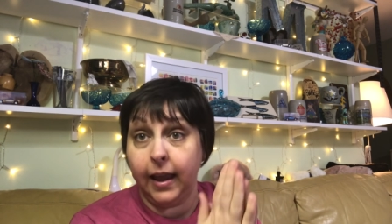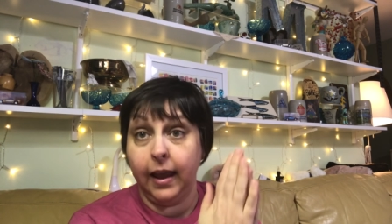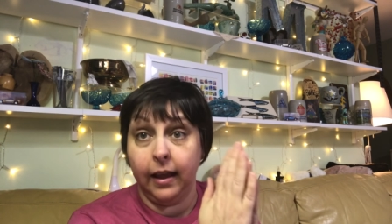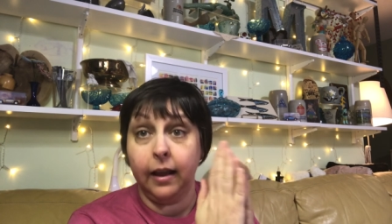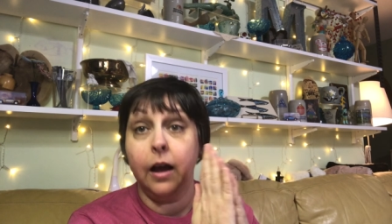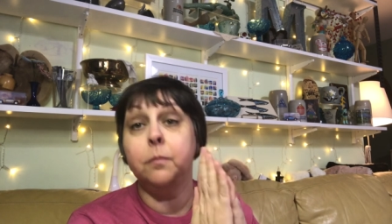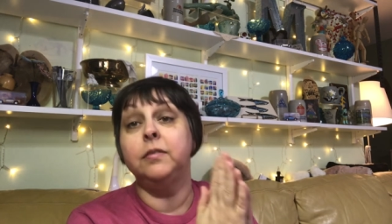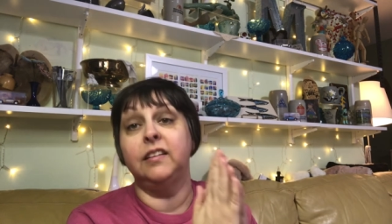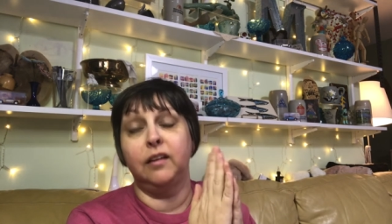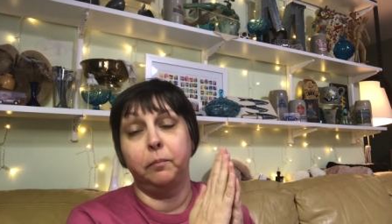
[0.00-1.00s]
it comes
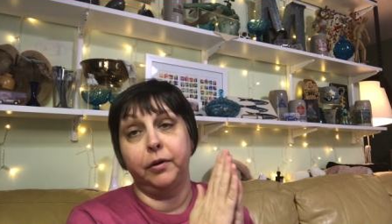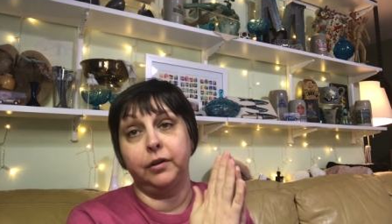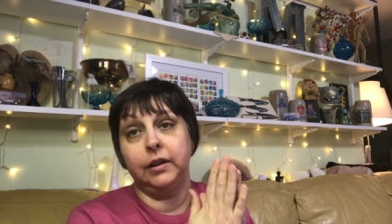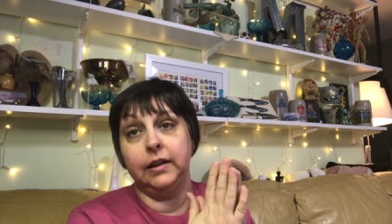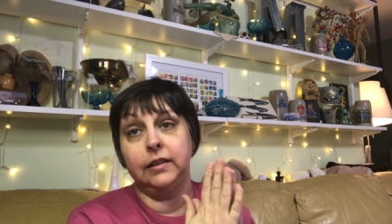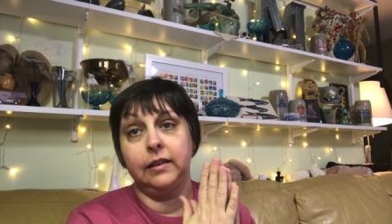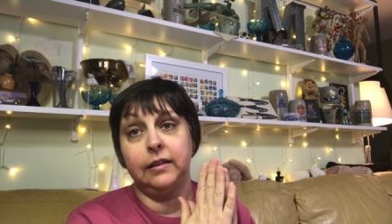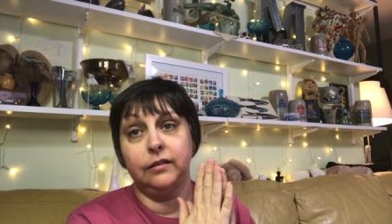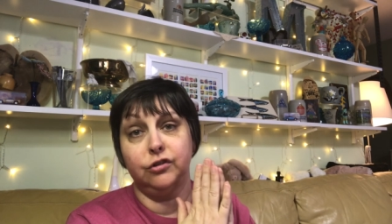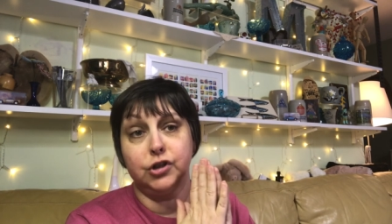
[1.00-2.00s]
as a booklet,
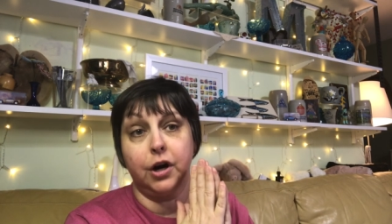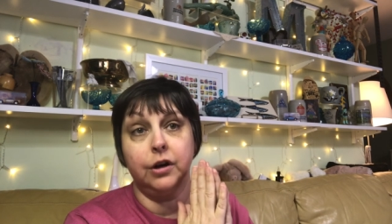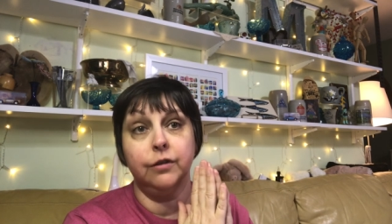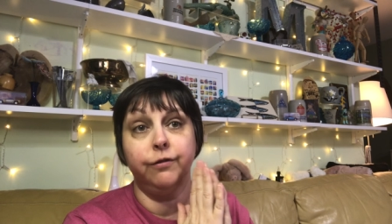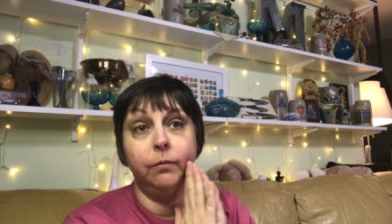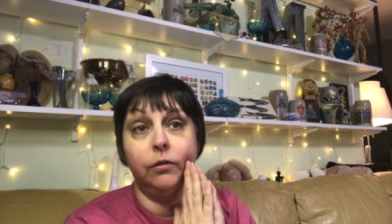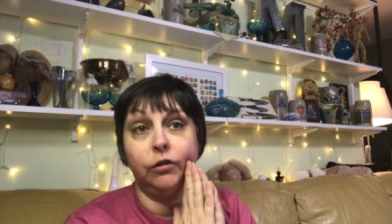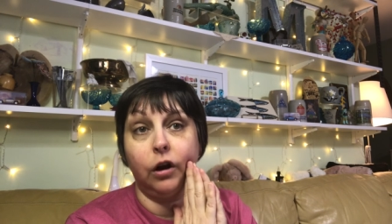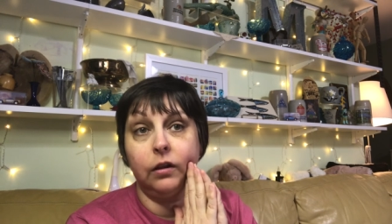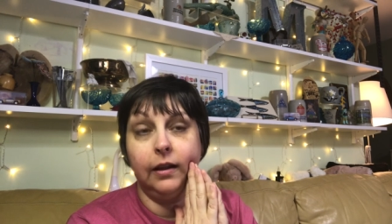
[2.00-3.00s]
this chart from the
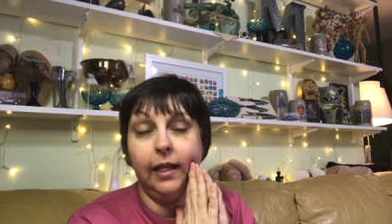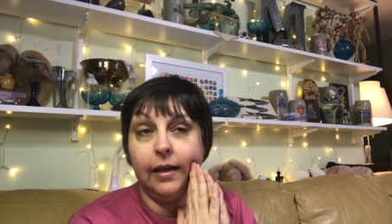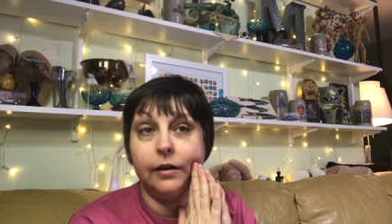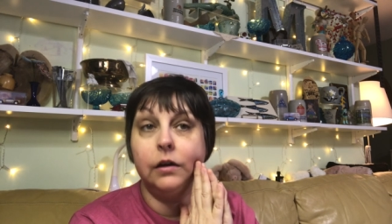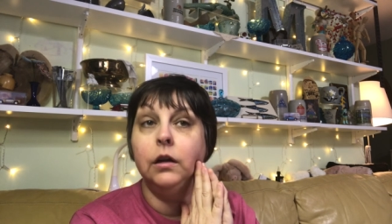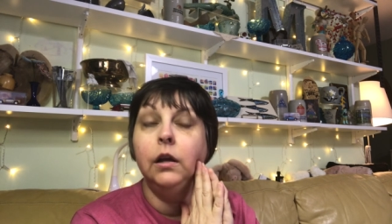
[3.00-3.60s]
Scarlet Letter.